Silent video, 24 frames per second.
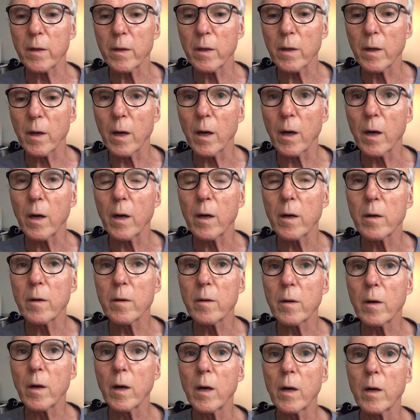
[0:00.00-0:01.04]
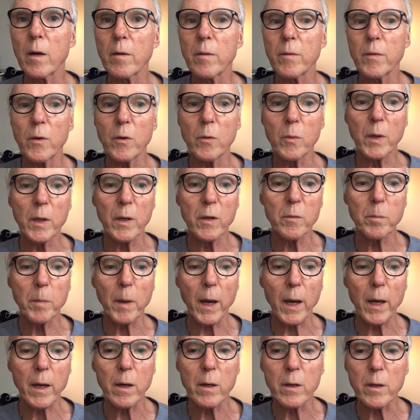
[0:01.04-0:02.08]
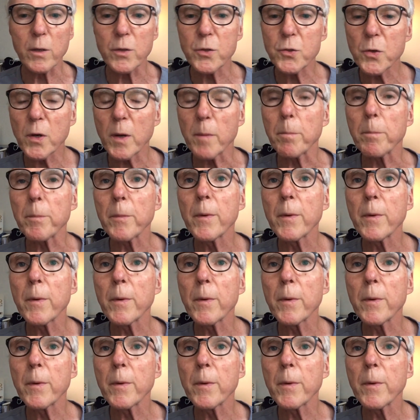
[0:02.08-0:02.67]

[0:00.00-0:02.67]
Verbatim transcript: a few weeks back on a trip.